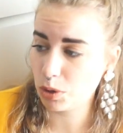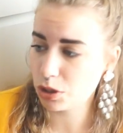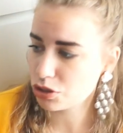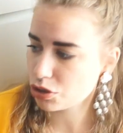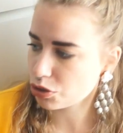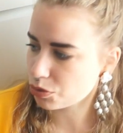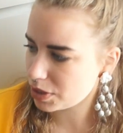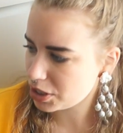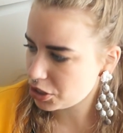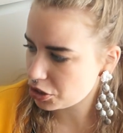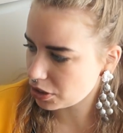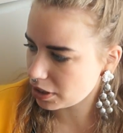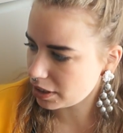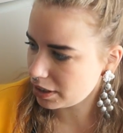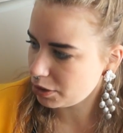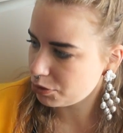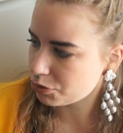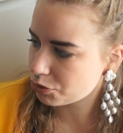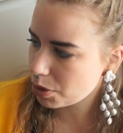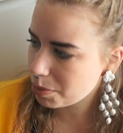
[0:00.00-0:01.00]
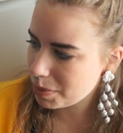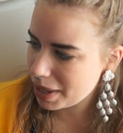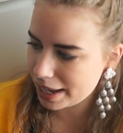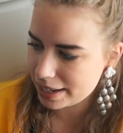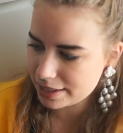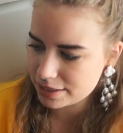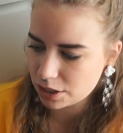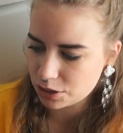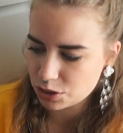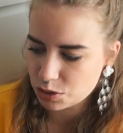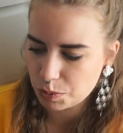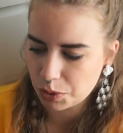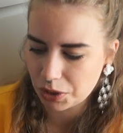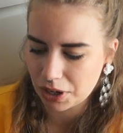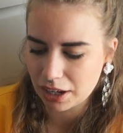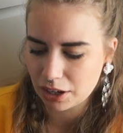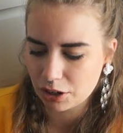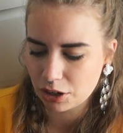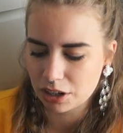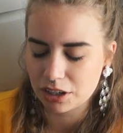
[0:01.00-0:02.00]
was originally from ASOS, but
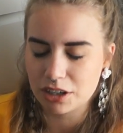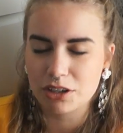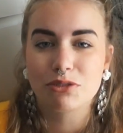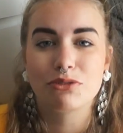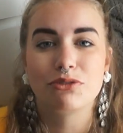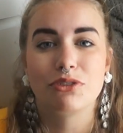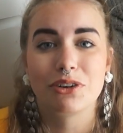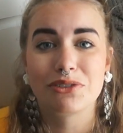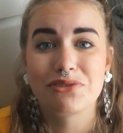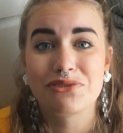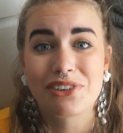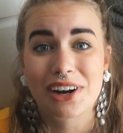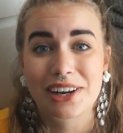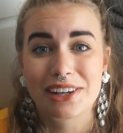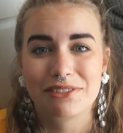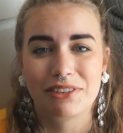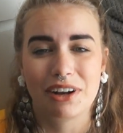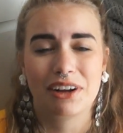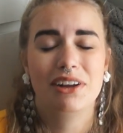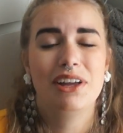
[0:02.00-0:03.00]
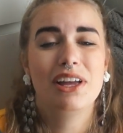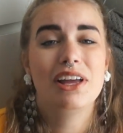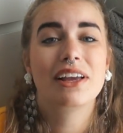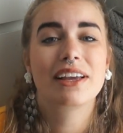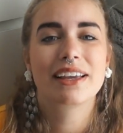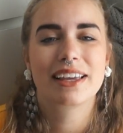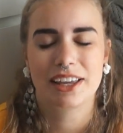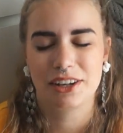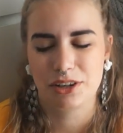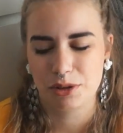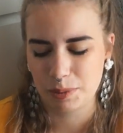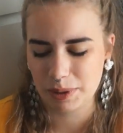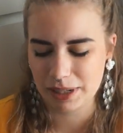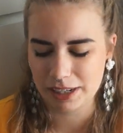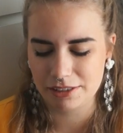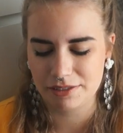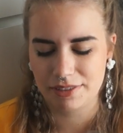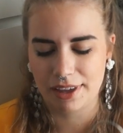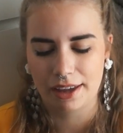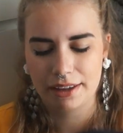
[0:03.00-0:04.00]
I got it for a fiver. Can you
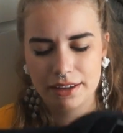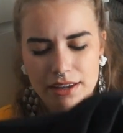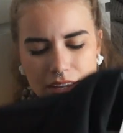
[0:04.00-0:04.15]
believe that?